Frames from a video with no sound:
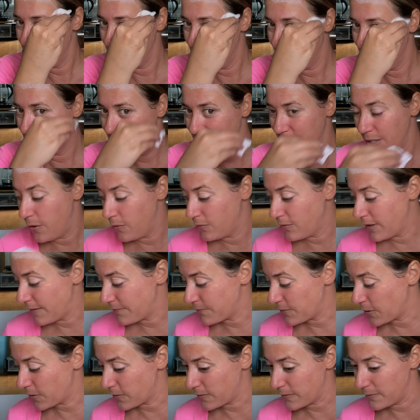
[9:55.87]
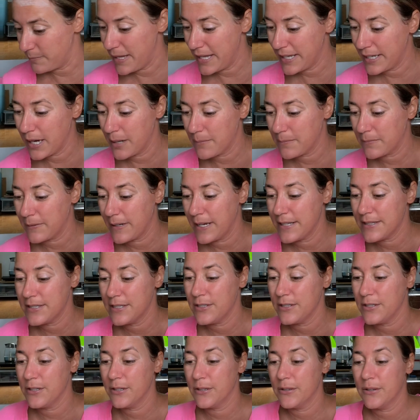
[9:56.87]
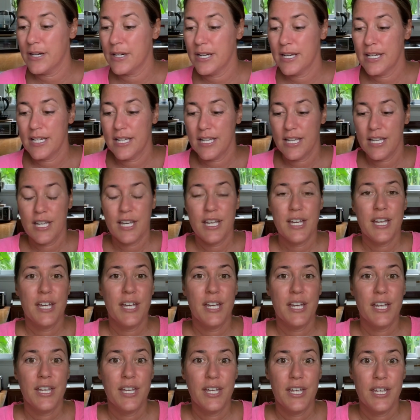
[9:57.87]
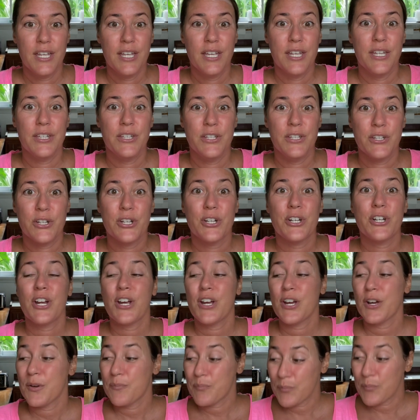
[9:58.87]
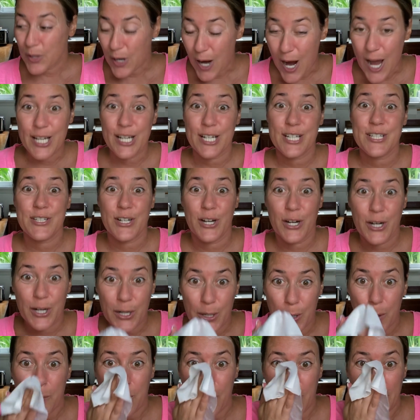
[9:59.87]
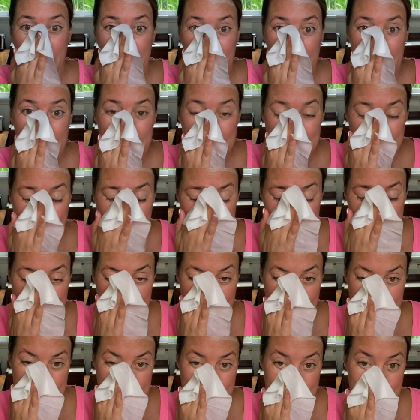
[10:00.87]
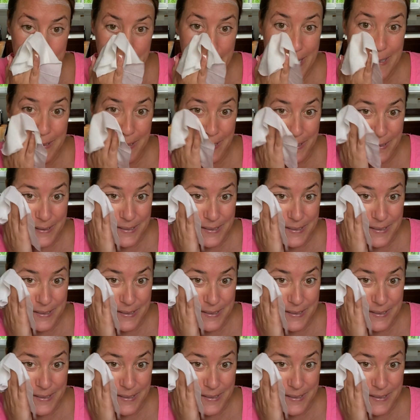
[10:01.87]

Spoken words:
you know, leftover makeup residue, your products are gonna work 10 times better.